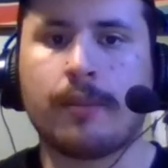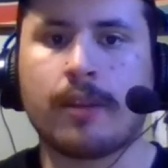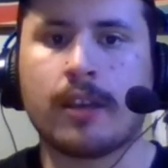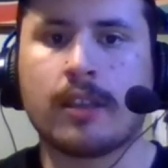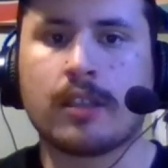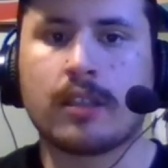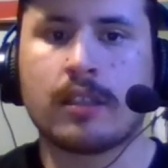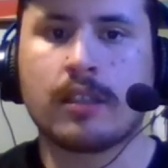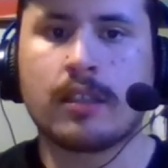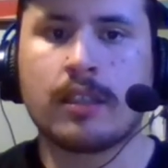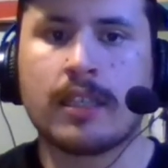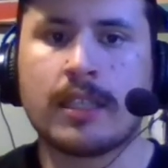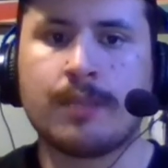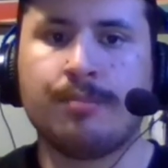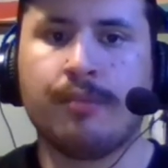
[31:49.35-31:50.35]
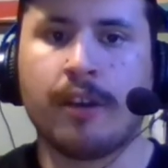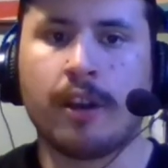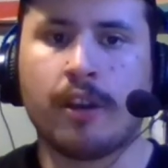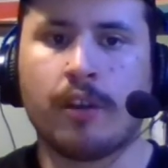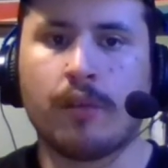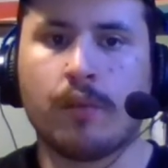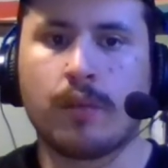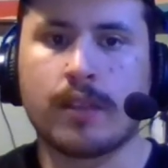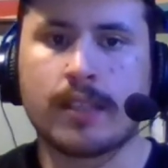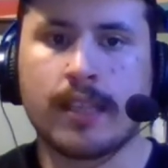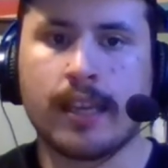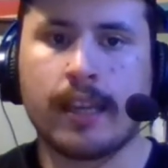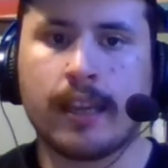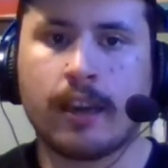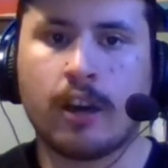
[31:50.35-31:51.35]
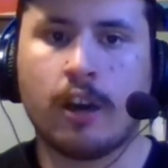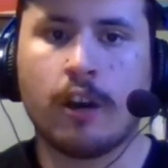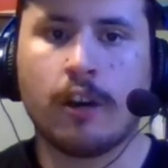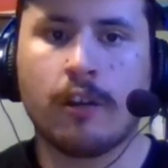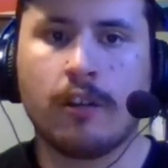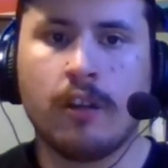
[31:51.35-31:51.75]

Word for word: because his brother was in the car